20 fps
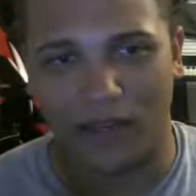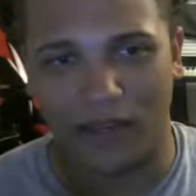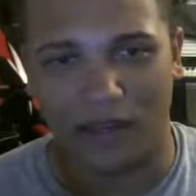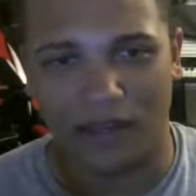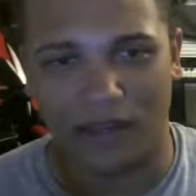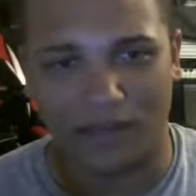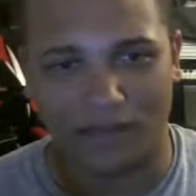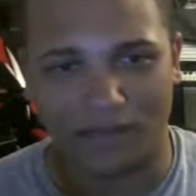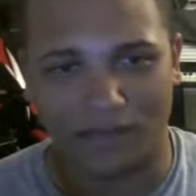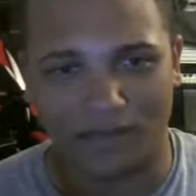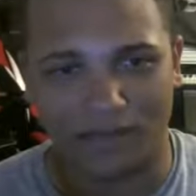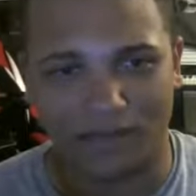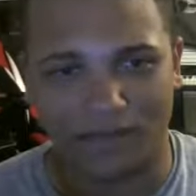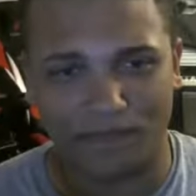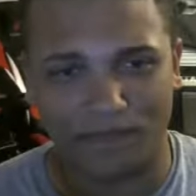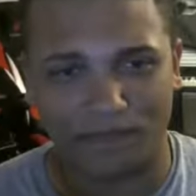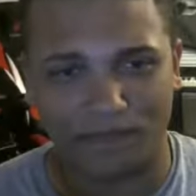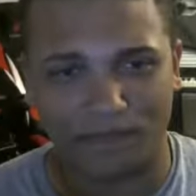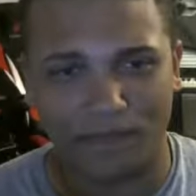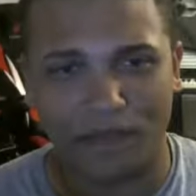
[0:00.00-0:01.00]
Um,
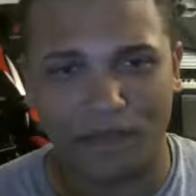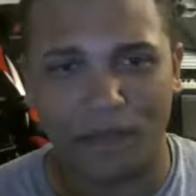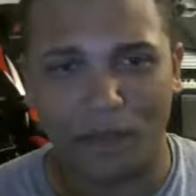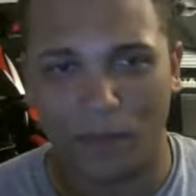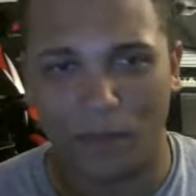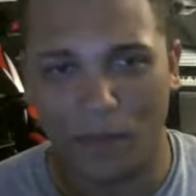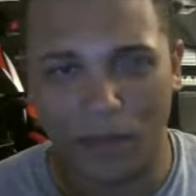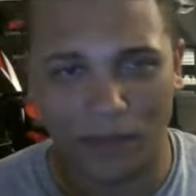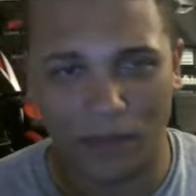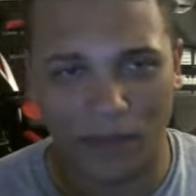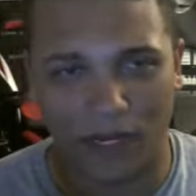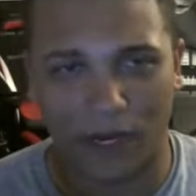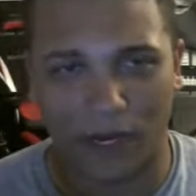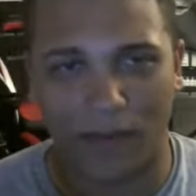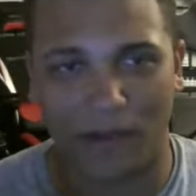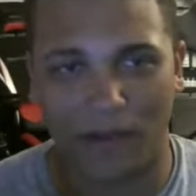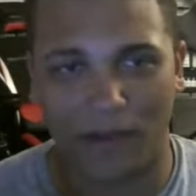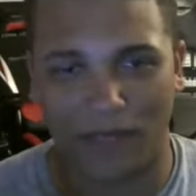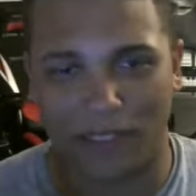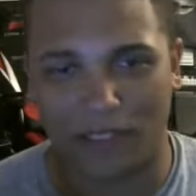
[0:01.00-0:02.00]
people hear
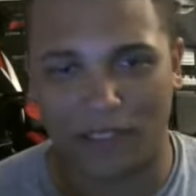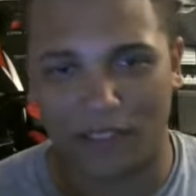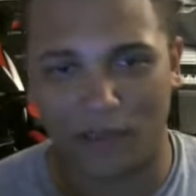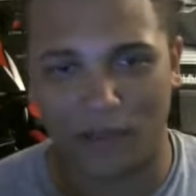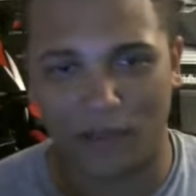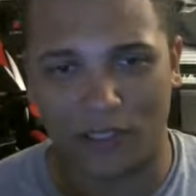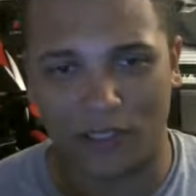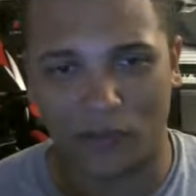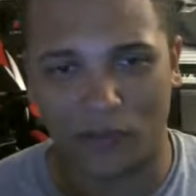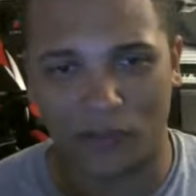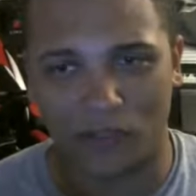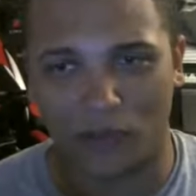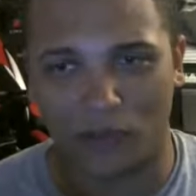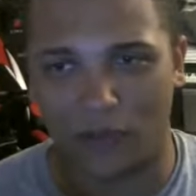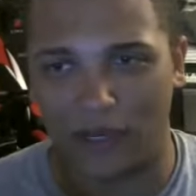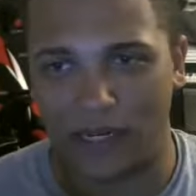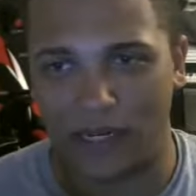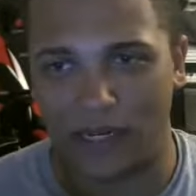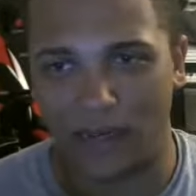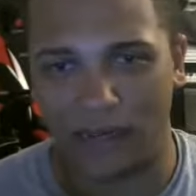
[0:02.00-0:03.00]
about like doing social media,